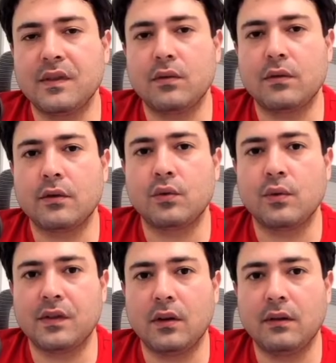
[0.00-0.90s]
in order to
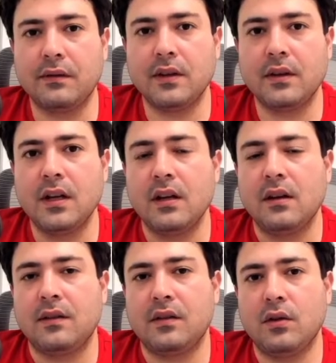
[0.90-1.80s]
solve it.
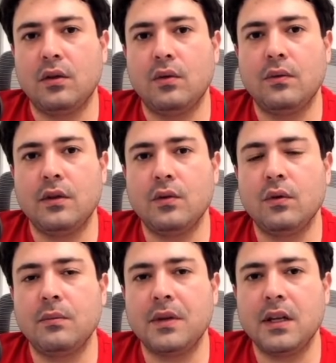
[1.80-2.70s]
So you
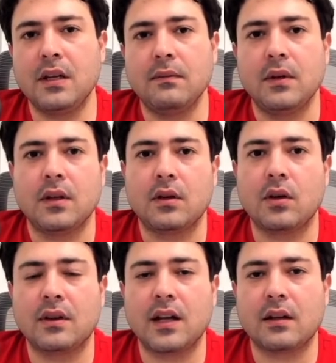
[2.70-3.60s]
will be
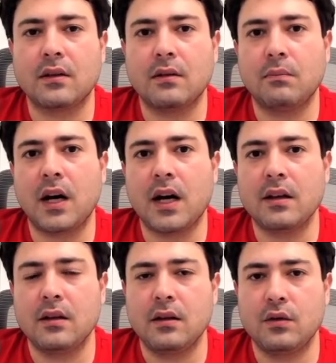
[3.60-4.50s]
contacted
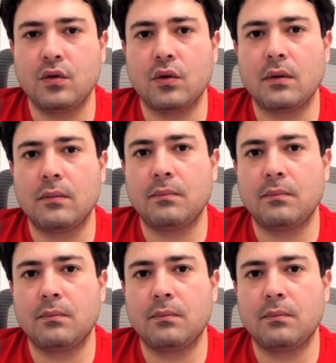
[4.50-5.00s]
by your